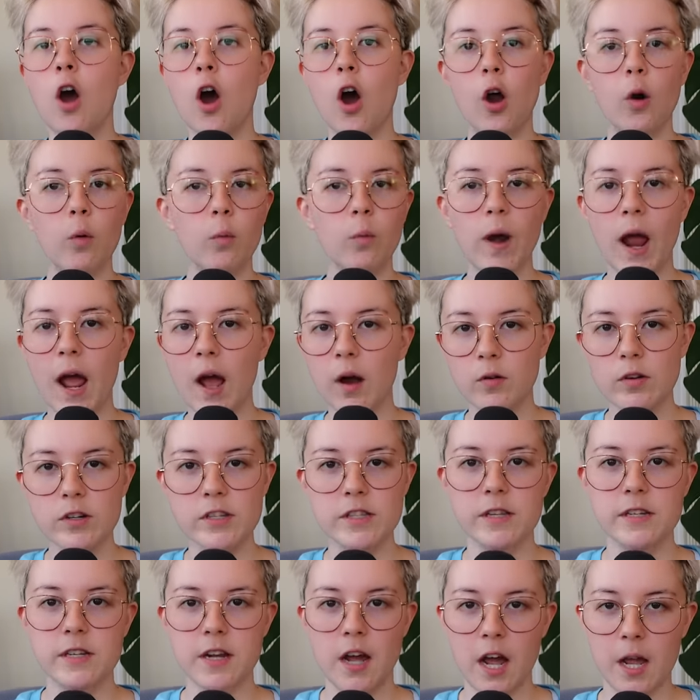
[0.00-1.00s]
around
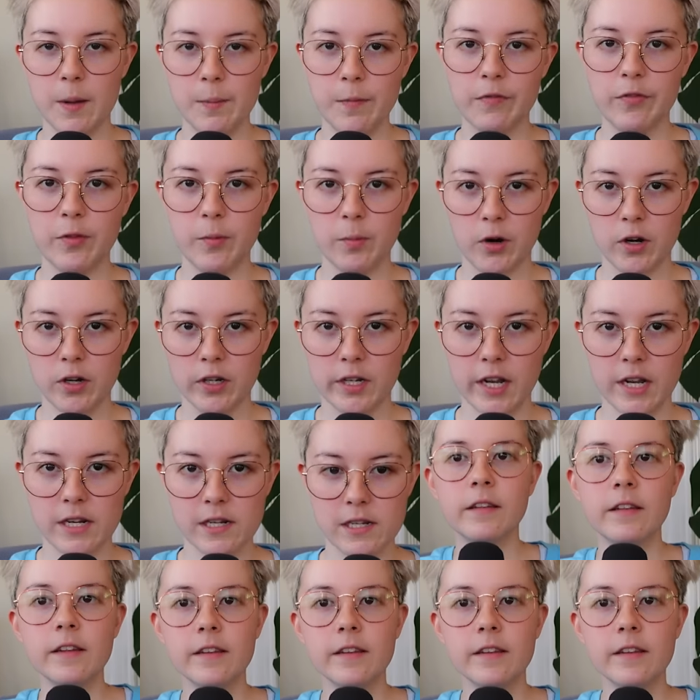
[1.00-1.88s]
the time of the market.